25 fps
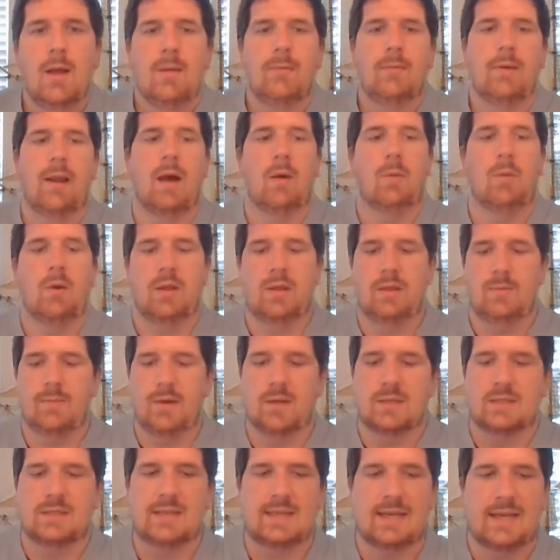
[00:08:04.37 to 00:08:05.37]
Now, one of the
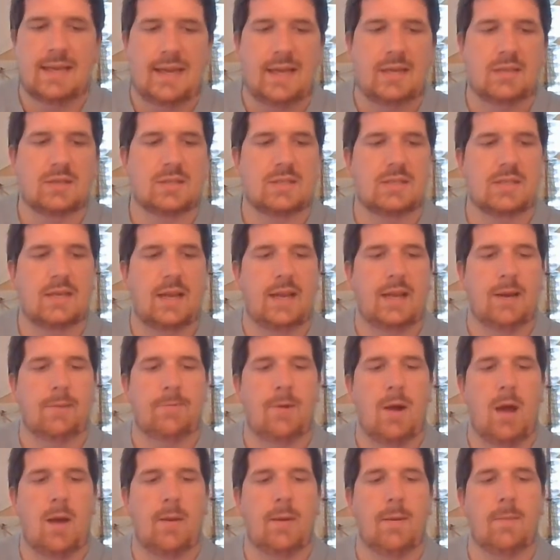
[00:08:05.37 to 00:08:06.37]
most interesting and
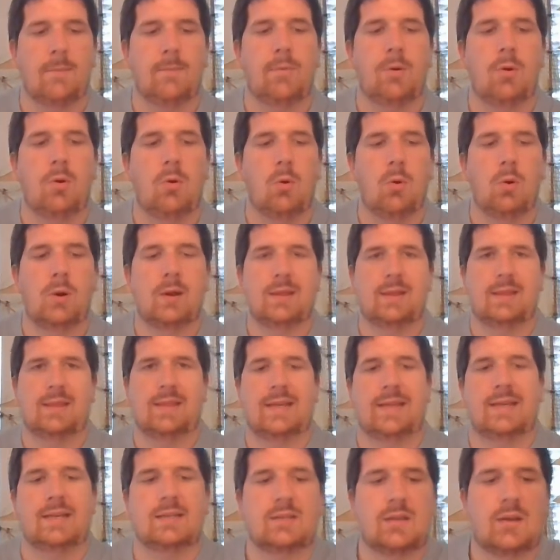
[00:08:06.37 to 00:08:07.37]
probably important
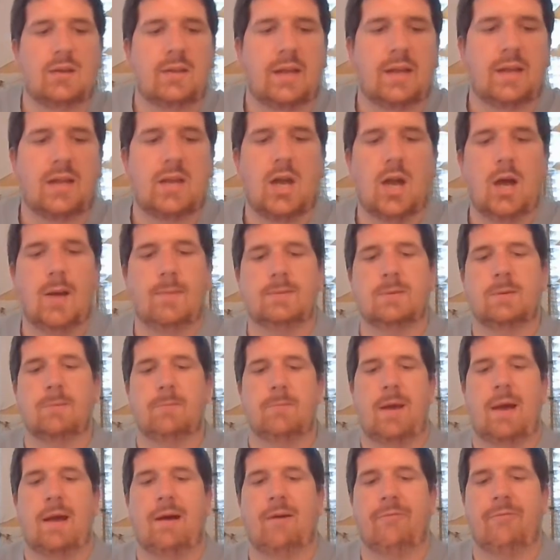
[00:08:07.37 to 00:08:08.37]
things that comes
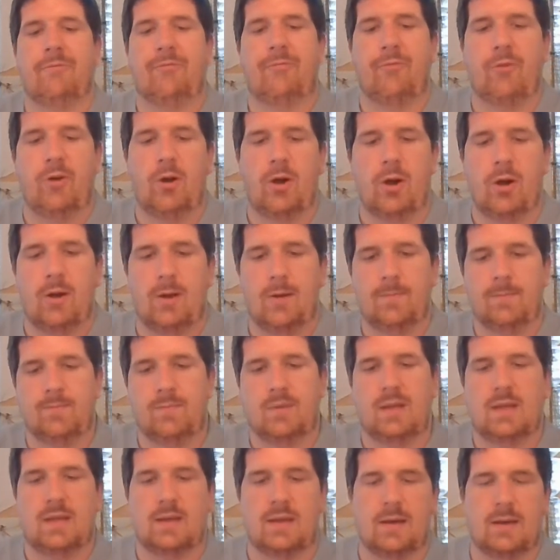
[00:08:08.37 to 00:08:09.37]
about from
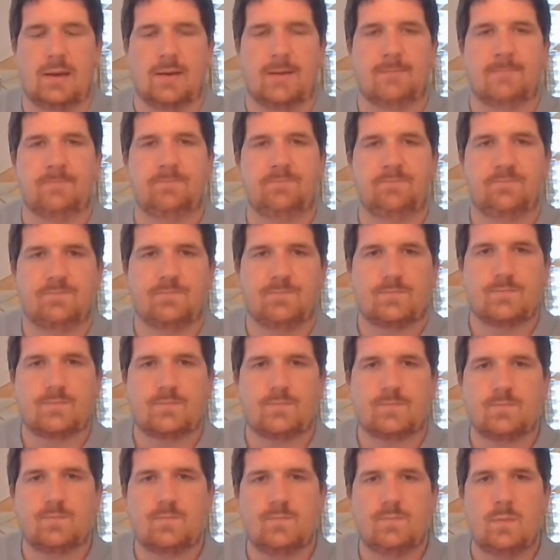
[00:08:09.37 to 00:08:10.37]

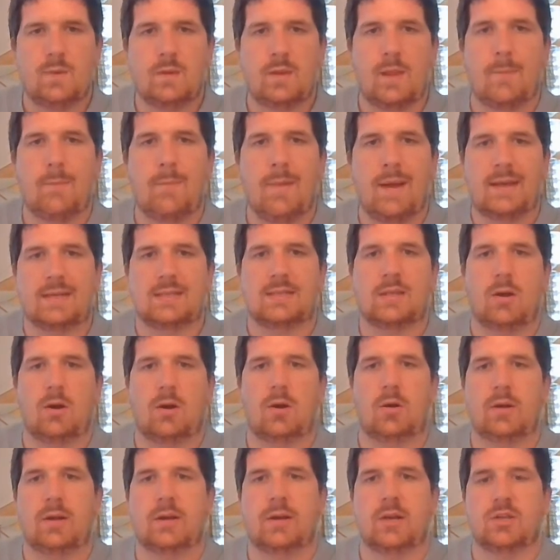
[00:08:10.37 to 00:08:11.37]
that makes the
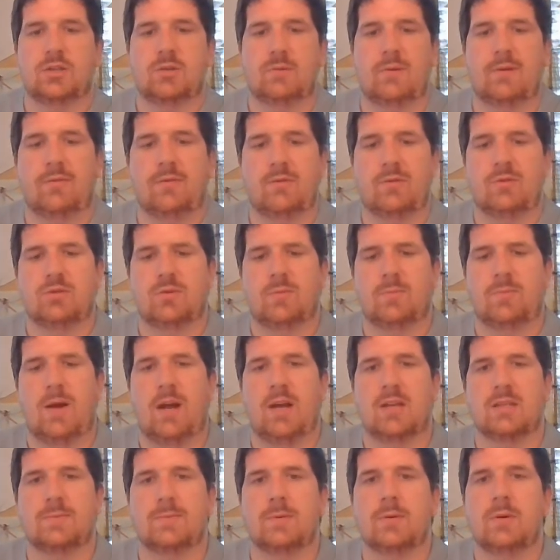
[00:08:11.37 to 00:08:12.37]
whole Industrial Revolution
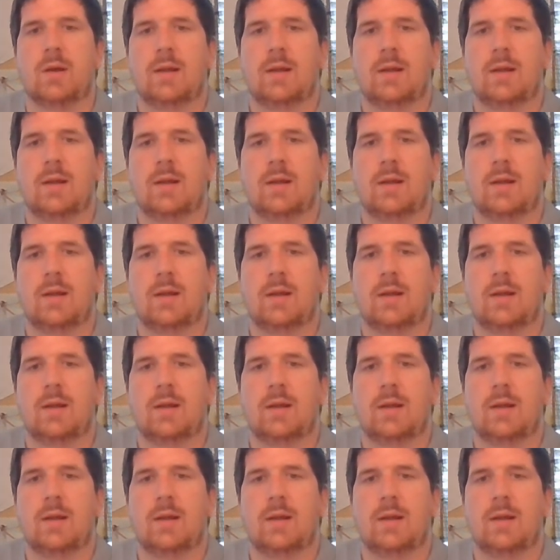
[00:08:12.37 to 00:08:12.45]
possible